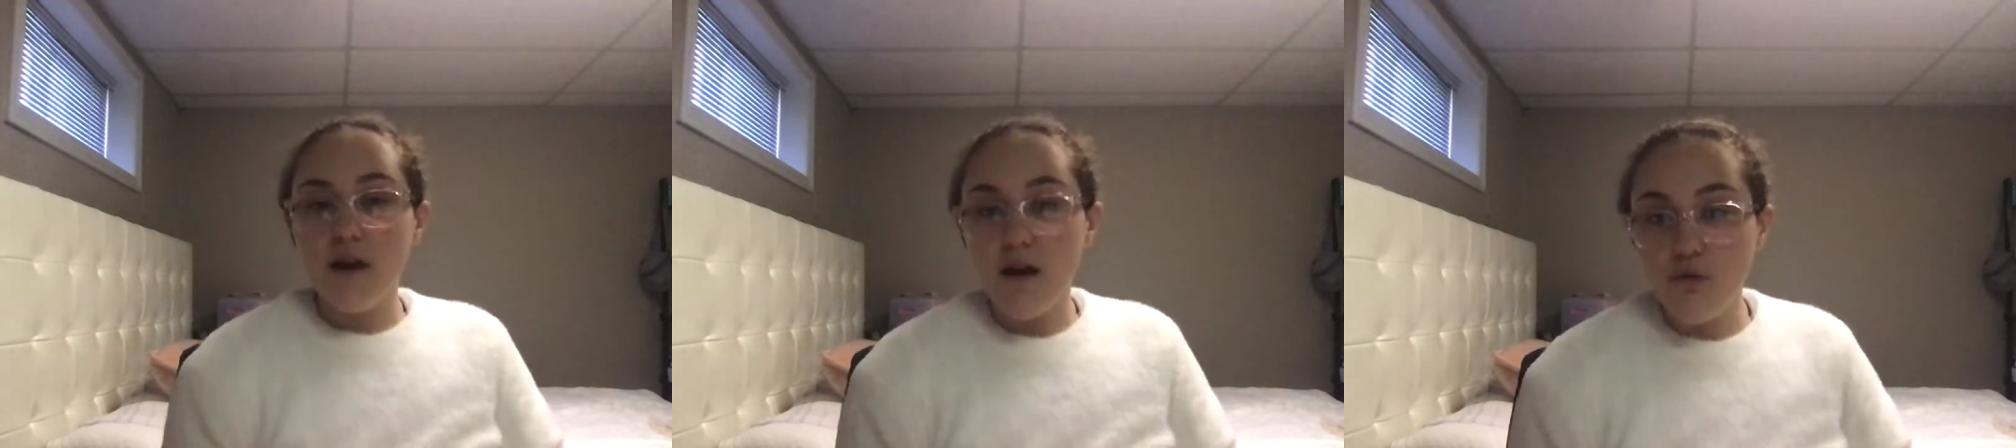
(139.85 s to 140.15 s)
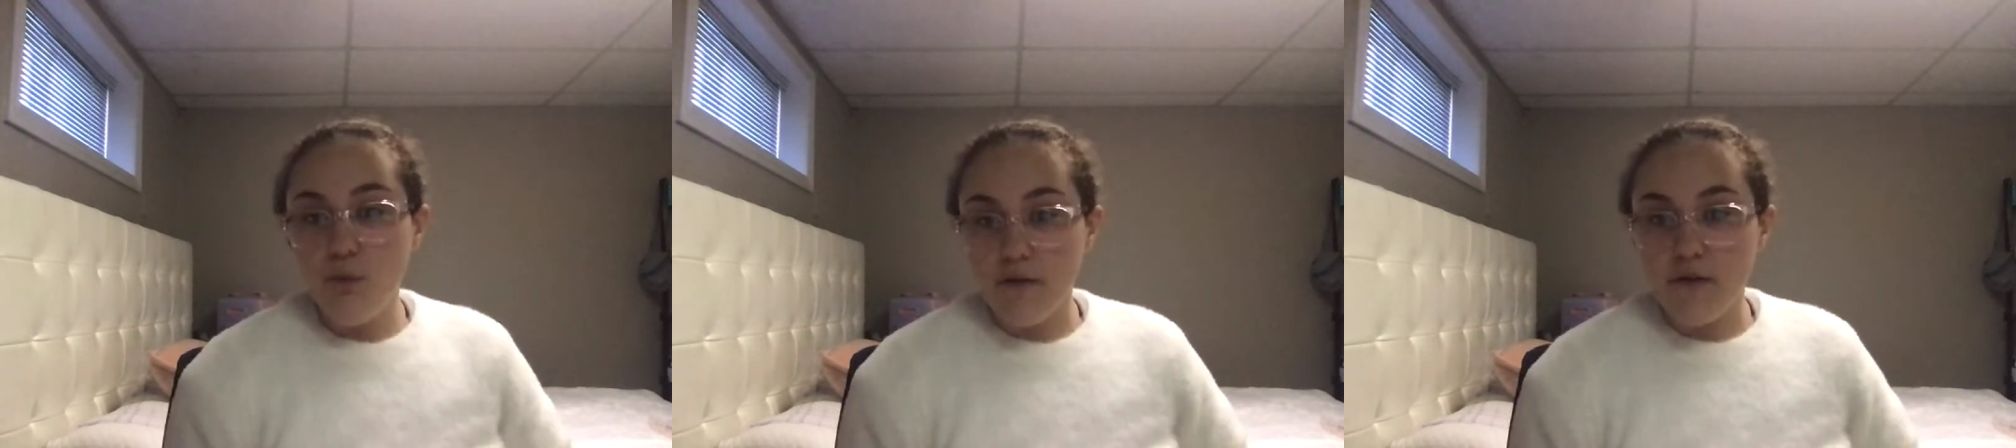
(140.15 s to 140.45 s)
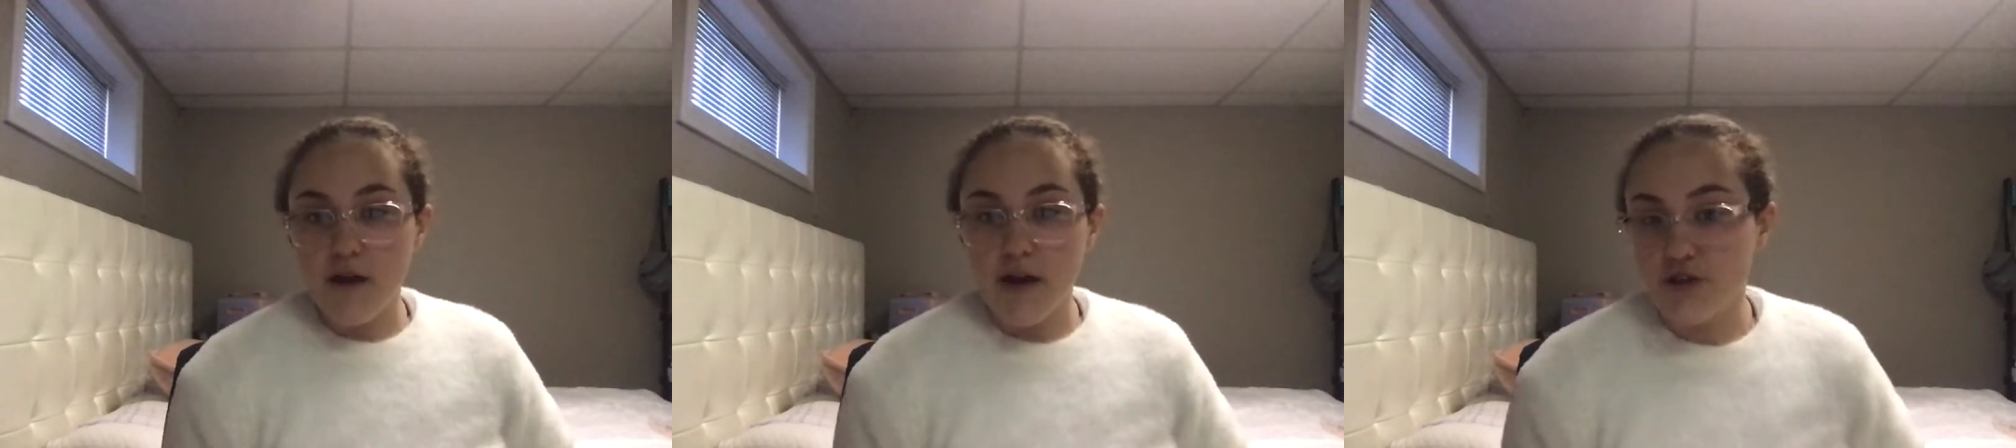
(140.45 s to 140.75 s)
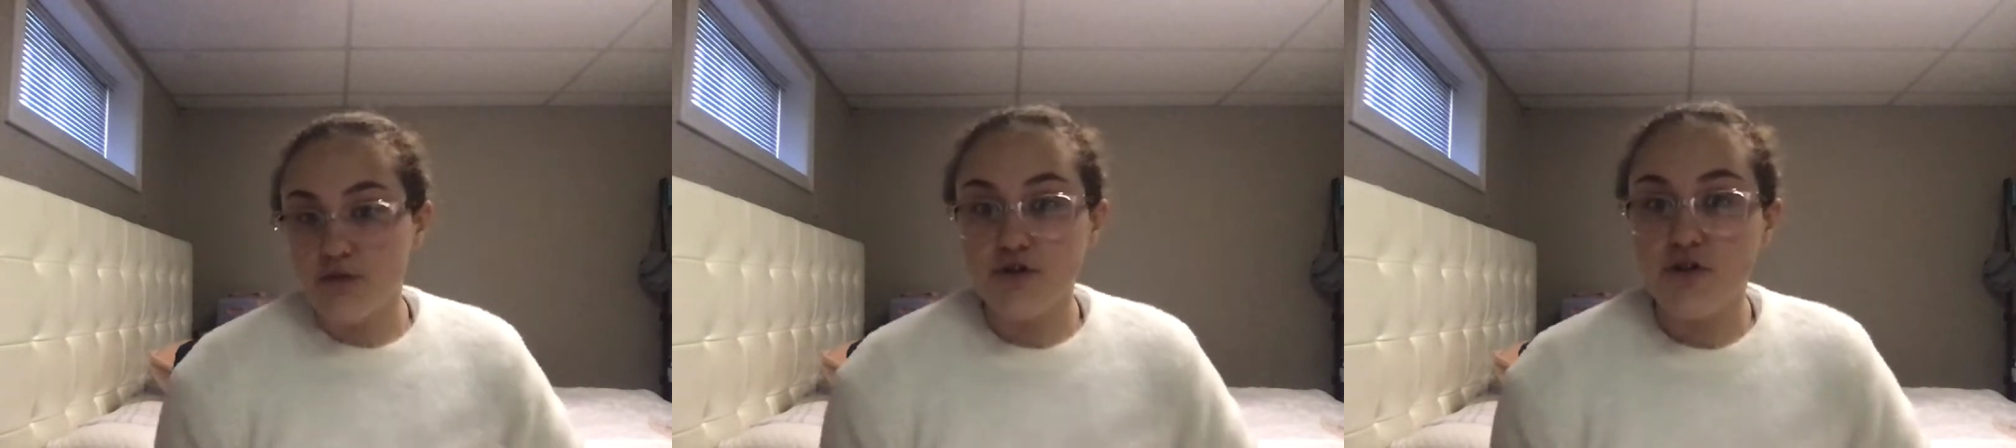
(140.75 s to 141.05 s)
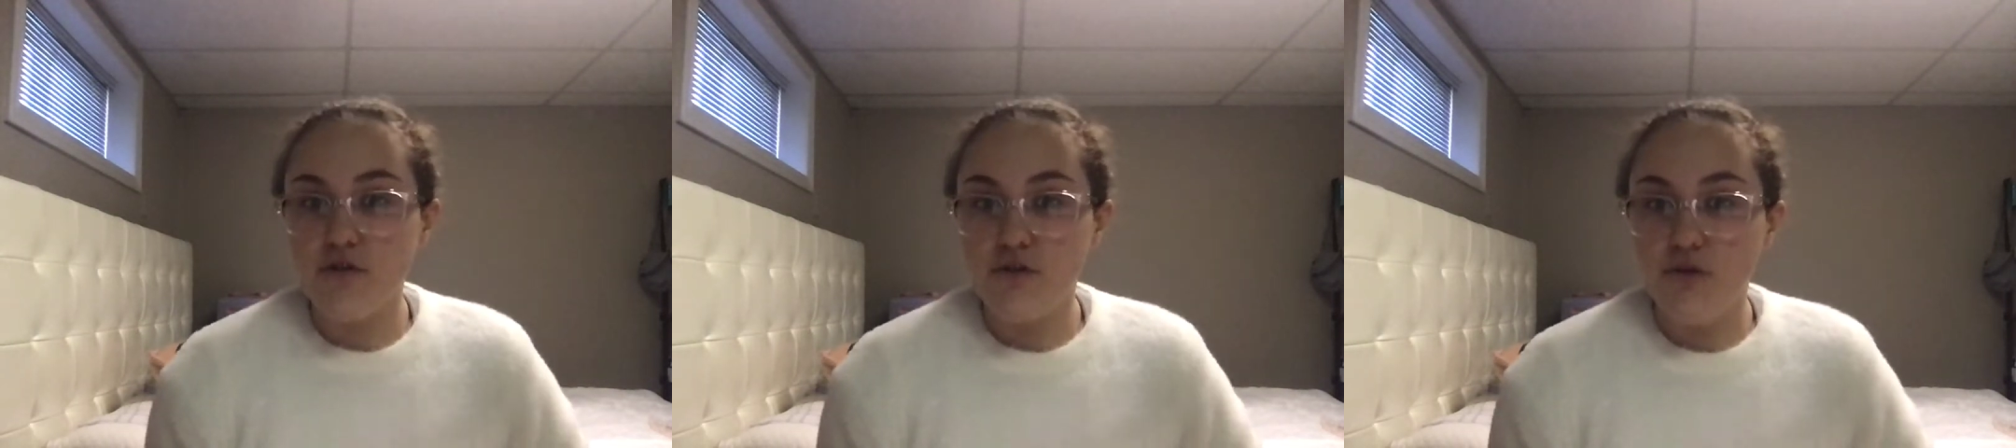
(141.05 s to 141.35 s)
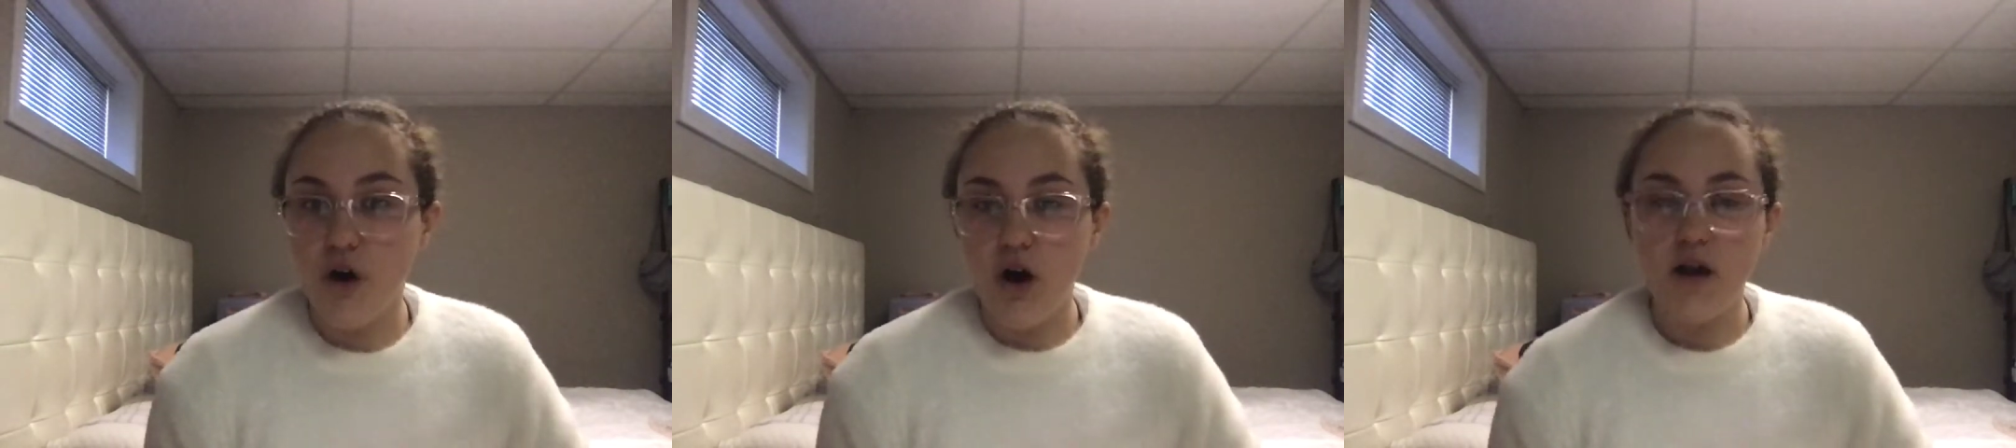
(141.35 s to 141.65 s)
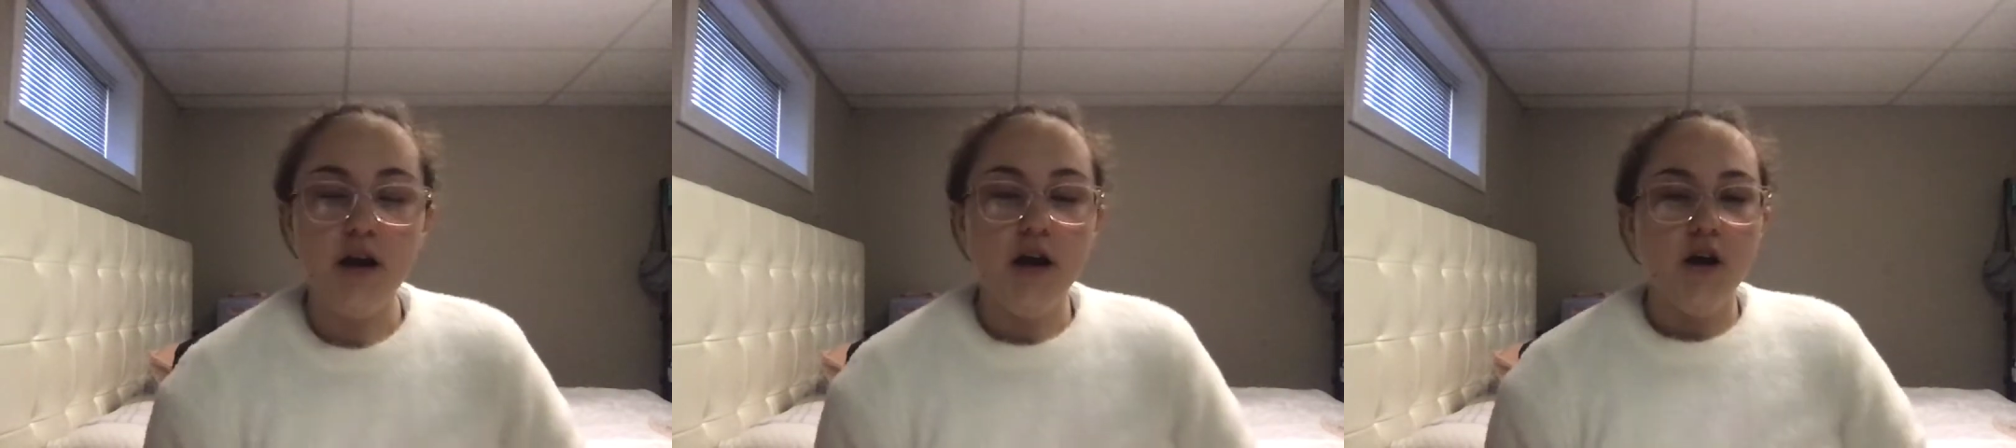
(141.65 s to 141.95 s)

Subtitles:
has one location, which is in Vaughan.